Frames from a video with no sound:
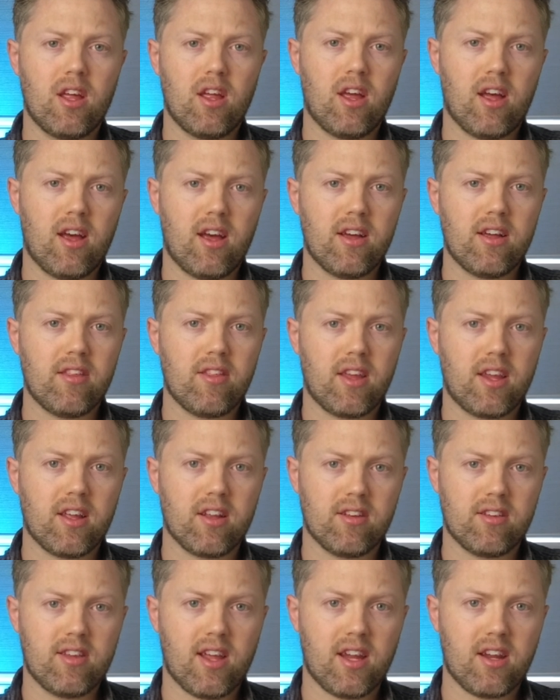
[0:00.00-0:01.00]
They
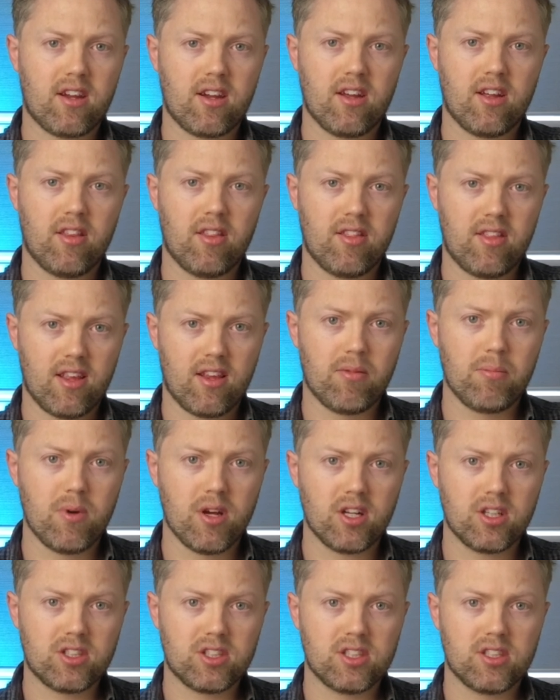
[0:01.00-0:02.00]
can take this
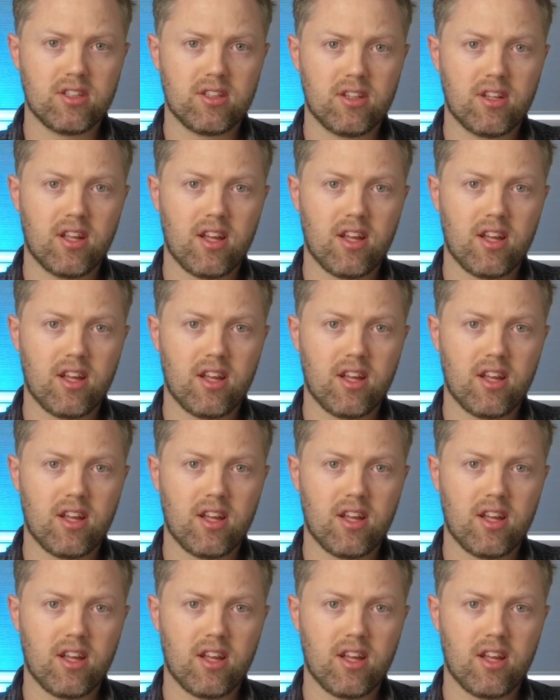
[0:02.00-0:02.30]
much